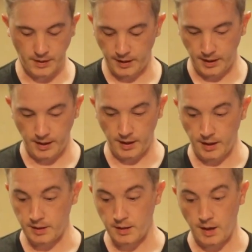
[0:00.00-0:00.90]

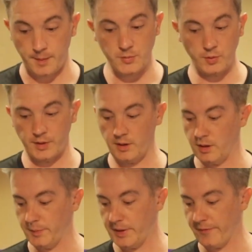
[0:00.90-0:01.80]
and I'm doing it a
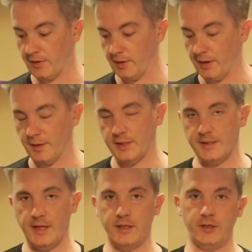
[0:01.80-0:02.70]
little bit differently because
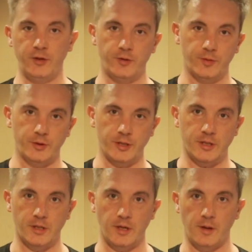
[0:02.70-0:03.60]
they use
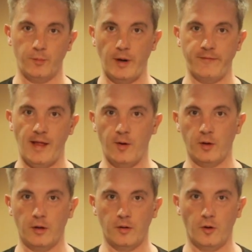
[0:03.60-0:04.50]
just bread
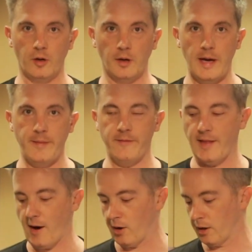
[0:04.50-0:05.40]
flour or AP
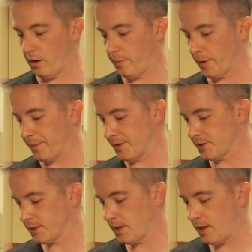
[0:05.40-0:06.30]
flour,
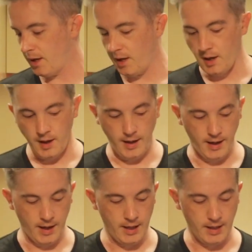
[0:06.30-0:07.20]
all-purpose.
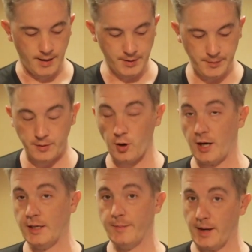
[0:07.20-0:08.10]
And I'm going to be
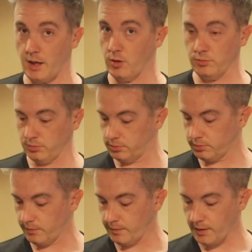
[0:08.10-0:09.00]
grinding my own
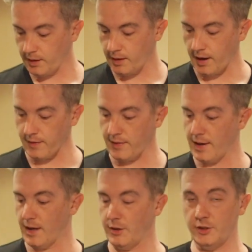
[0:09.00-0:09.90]
and
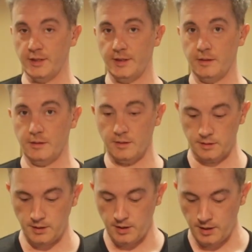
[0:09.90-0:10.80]
then using
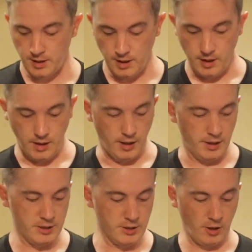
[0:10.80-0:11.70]
a
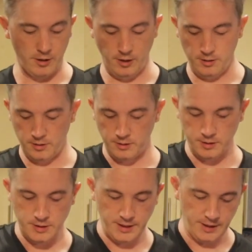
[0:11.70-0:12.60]
starter
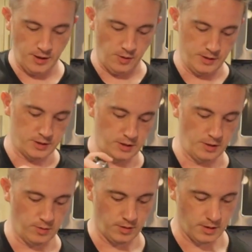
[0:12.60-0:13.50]
to get it going.
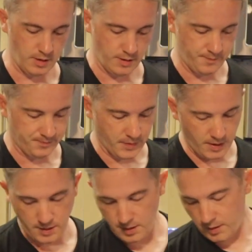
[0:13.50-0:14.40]
So I'm
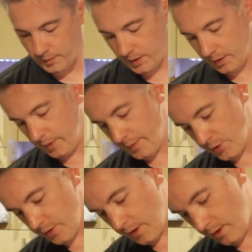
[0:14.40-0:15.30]
going to be
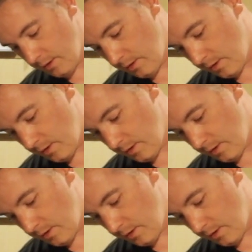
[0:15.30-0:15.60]
measuring out